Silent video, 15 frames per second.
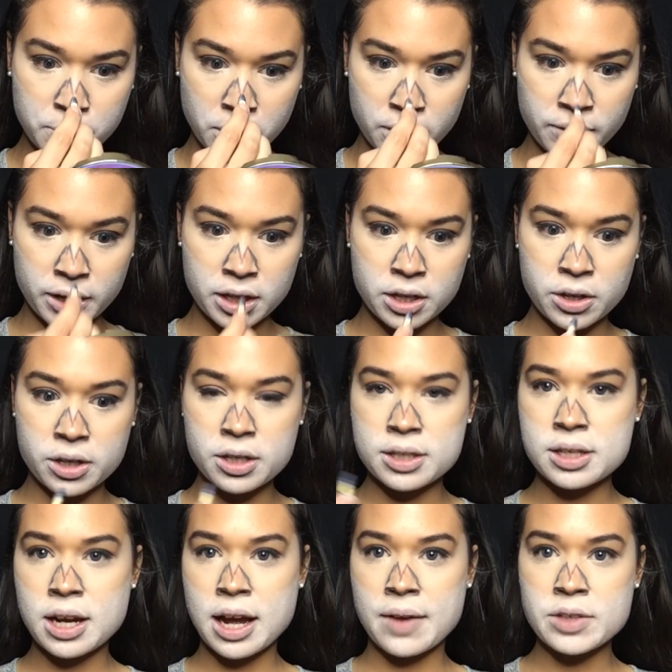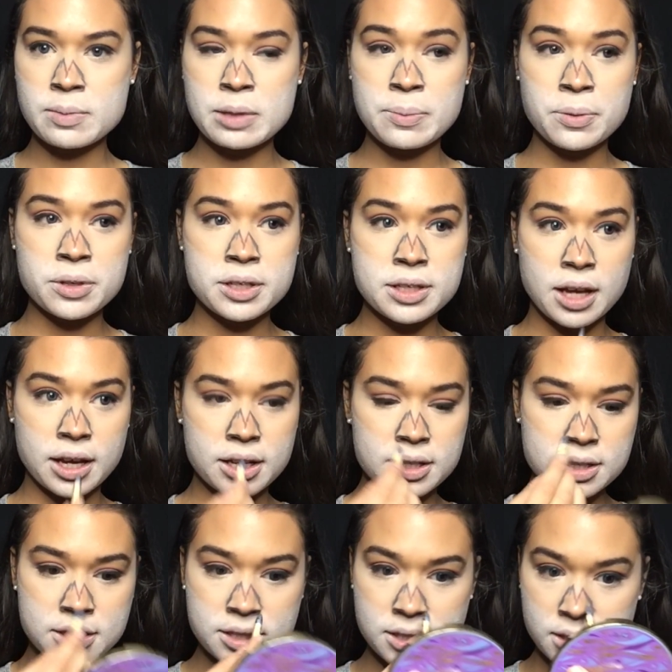part right here doesn't have to be
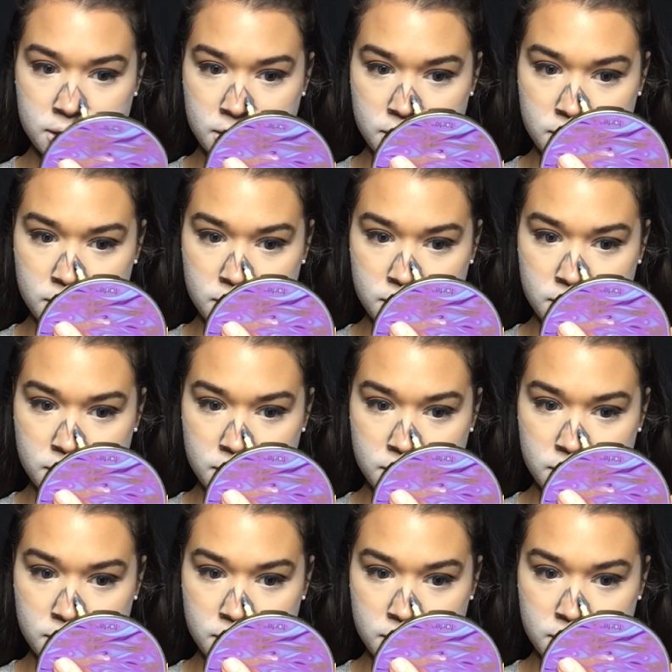precise.